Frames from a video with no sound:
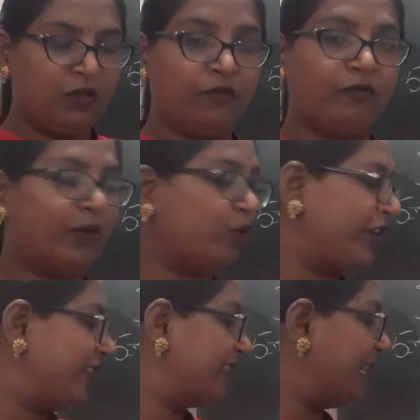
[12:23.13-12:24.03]
One more
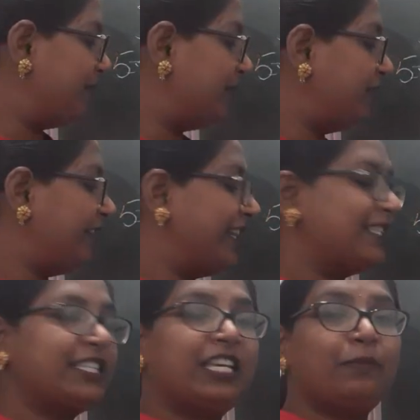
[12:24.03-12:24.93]
example we can
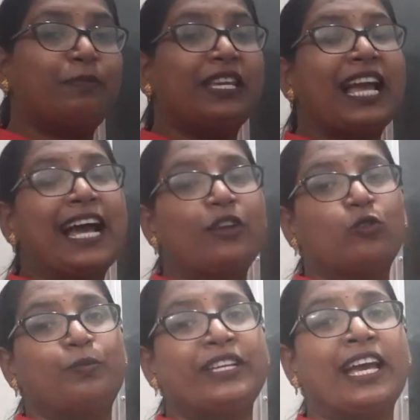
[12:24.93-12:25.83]
see,
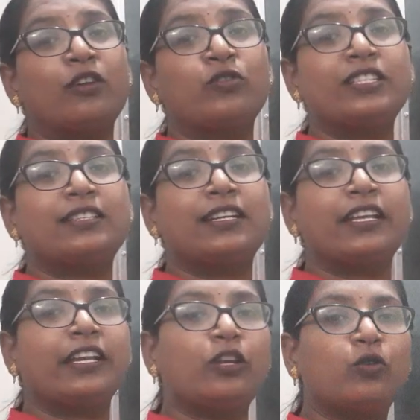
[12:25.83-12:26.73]
piano. Piano is
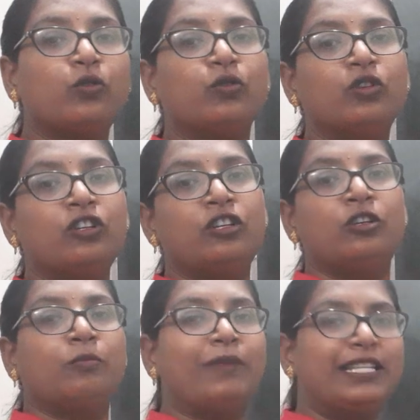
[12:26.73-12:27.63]
ending in o,
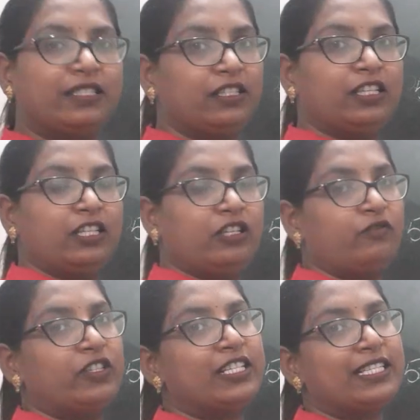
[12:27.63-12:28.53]
but
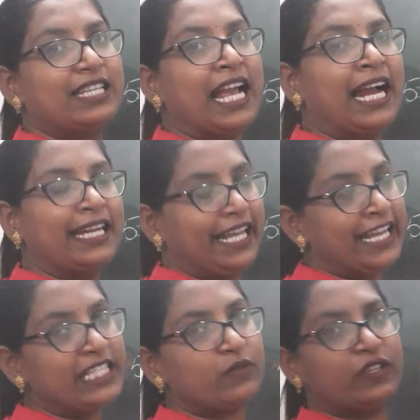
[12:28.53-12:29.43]
we just add
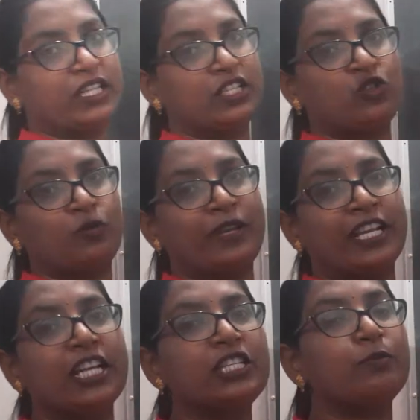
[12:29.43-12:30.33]
s with it to make
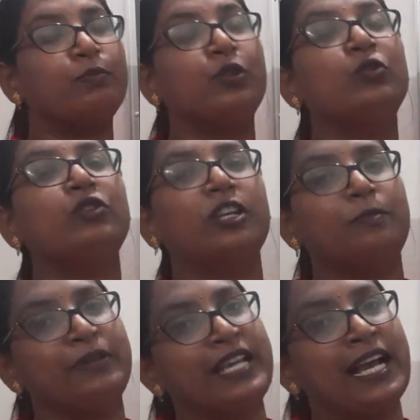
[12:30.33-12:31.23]
it plural,
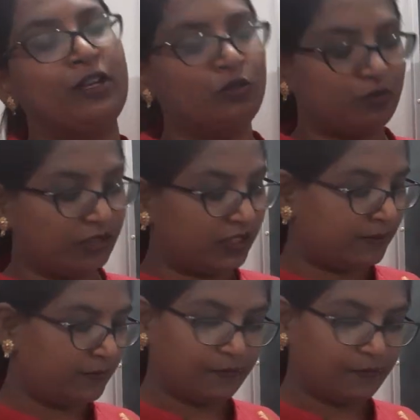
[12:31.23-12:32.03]
pianos.